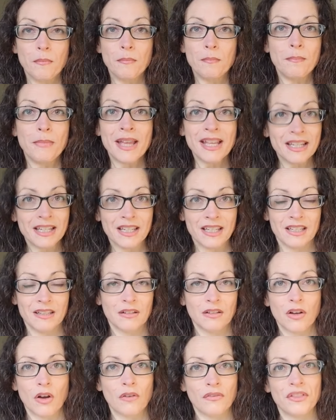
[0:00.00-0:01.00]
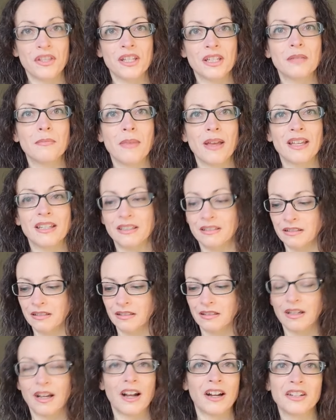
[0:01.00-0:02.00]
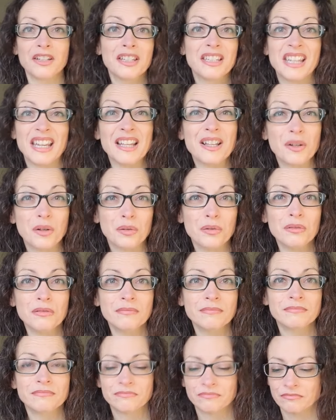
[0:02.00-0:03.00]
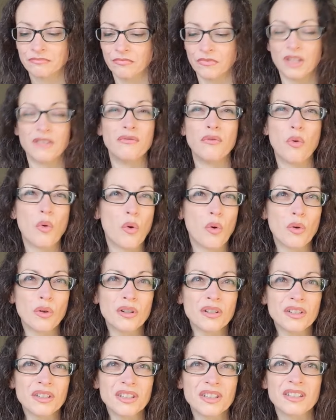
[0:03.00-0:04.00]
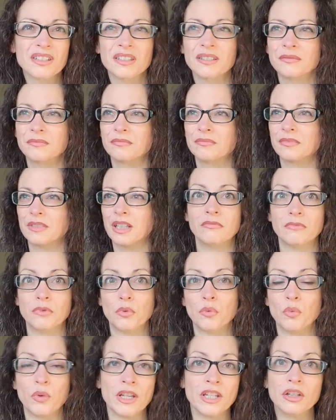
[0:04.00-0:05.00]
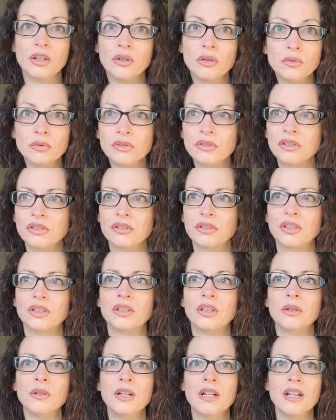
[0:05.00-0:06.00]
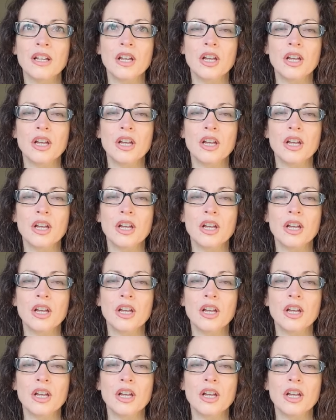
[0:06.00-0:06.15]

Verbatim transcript: Many of these men are single, divorced, widows, you know,